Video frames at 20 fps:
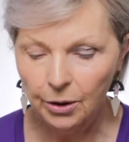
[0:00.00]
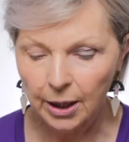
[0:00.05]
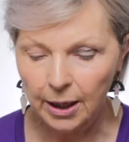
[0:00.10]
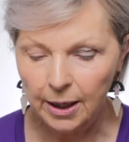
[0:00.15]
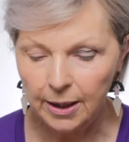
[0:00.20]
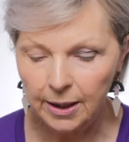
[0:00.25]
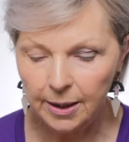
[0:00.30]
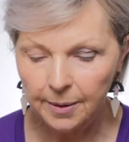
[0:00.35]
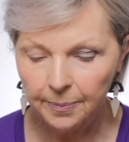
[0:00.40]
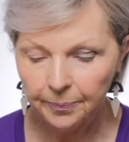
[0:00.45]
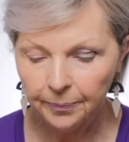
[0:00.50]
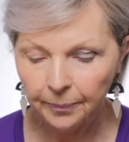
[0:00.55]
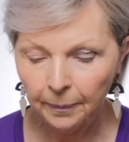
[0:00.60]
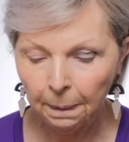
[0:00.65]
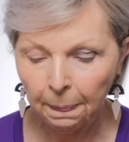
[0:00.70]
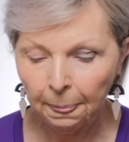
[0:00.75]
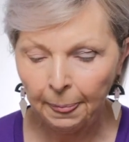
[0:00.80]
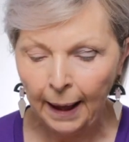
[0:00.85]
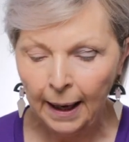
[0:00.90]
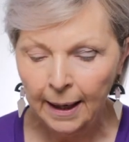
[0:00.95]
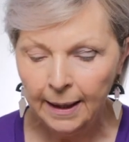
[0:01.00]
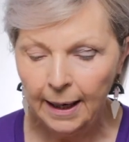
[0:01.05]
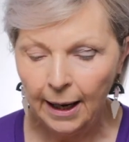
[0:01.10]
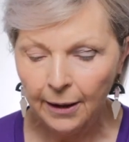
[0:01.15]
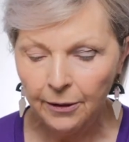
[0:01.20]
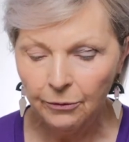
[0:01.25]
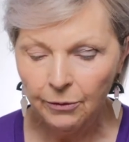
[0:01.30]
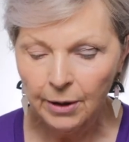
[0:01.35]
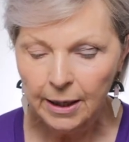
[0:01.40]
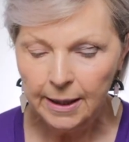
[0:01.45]
this.
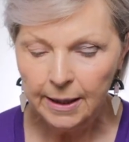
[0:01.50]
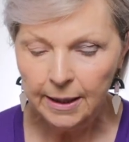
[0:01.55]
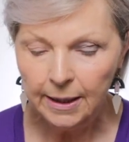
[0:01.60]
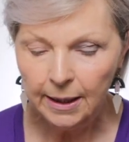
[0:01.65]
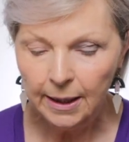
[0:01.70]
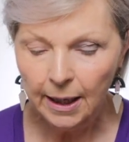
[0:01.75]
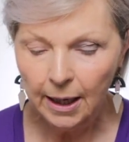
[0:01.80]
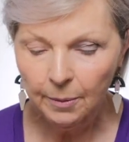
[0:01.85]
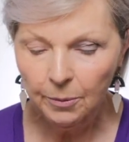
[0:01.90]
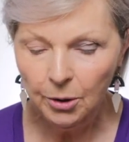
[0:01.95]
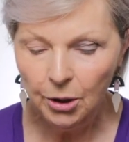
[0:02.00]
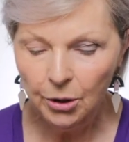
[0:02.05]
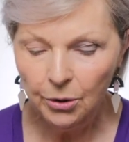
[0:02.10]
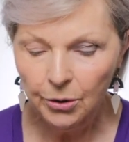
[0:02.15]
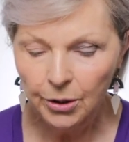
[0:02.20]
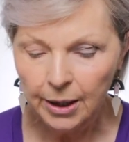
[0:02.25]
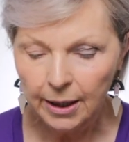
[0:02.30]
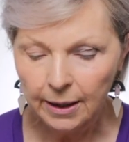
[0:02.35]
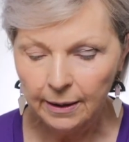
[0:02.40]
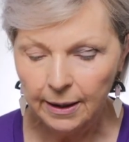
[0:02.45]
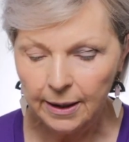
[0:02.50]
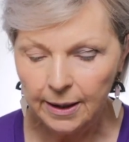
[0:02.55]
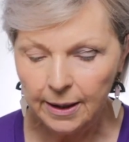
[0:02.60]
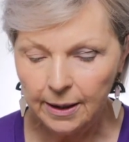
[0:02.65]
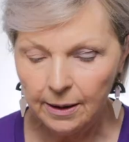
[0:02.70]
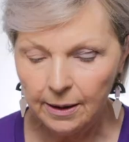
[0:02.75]
Now, the reason that I'm using this